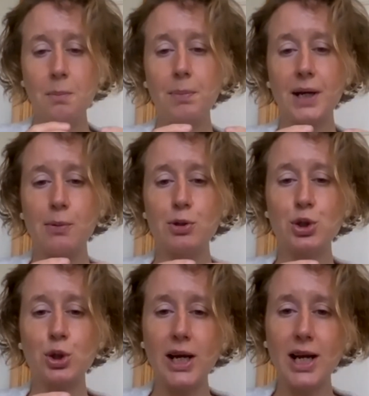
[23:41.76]
But I would
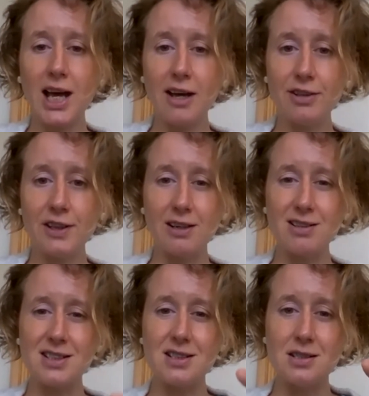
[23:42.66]
try to have it there
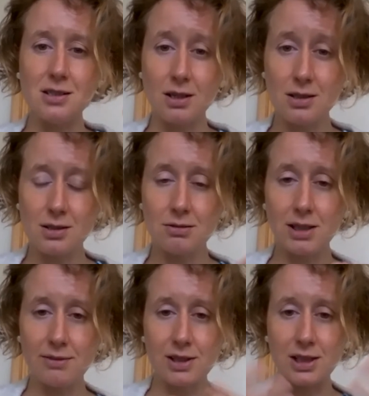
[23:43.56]
as a dessert
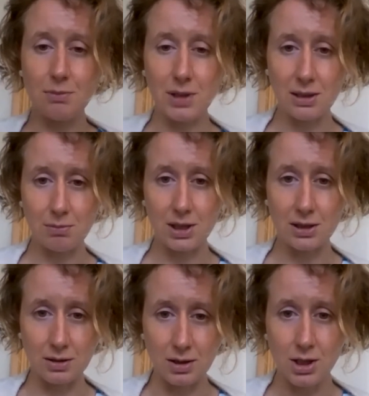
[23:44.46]
rather than the main
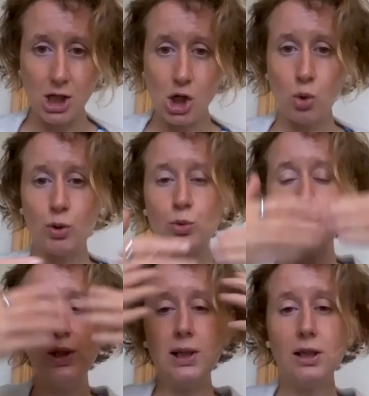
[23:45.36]
meal. We
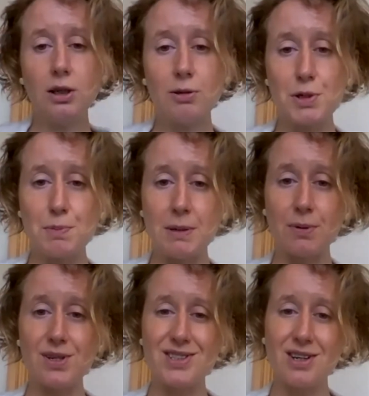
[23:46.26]
really encourage
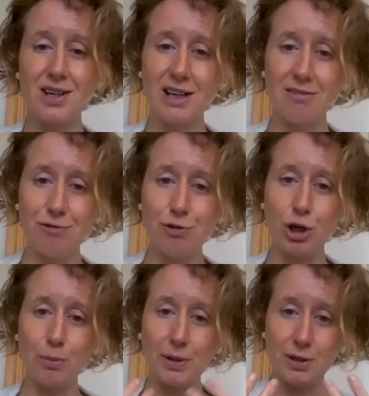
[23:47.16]
people to start getting full
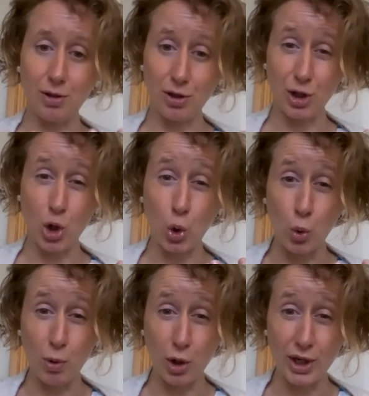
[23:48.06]
up on the
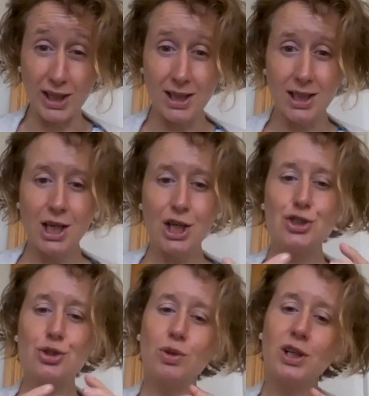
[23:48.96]
whole body,
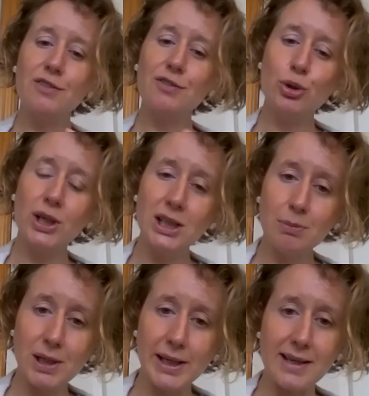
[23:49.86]
so that if you're in
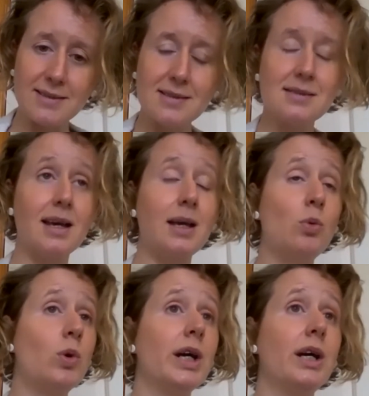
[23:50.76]
a place, say,
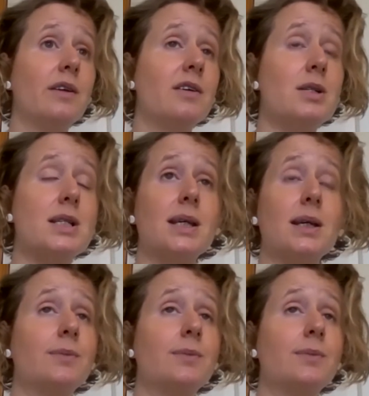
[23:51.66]
where there's